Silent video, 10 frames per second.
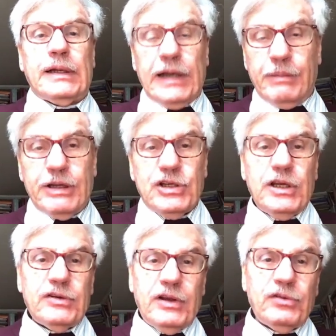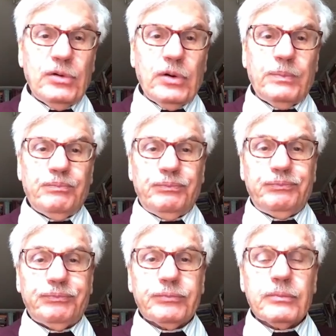climate change, as you know.
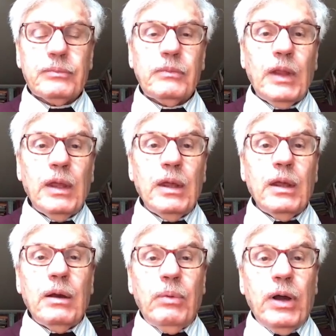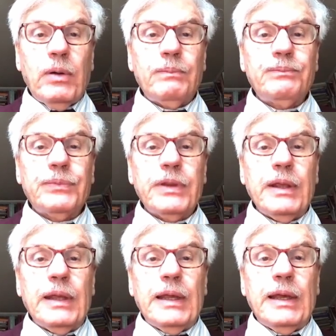Well,
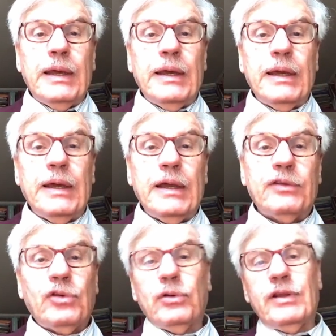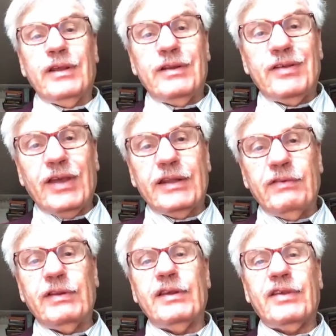so these
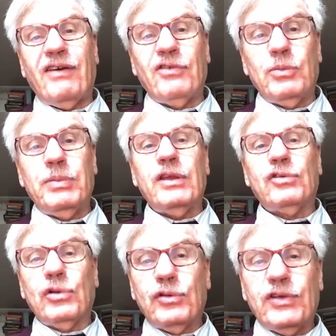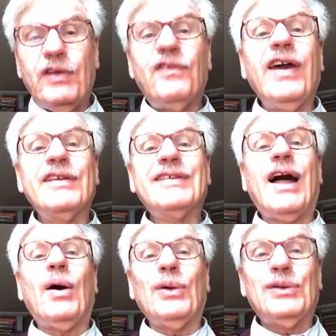activities have to be, so to say, phased
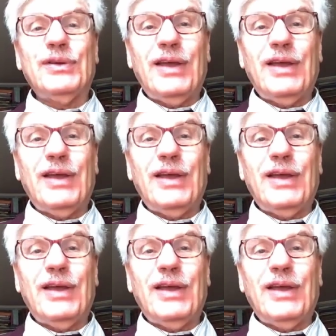out.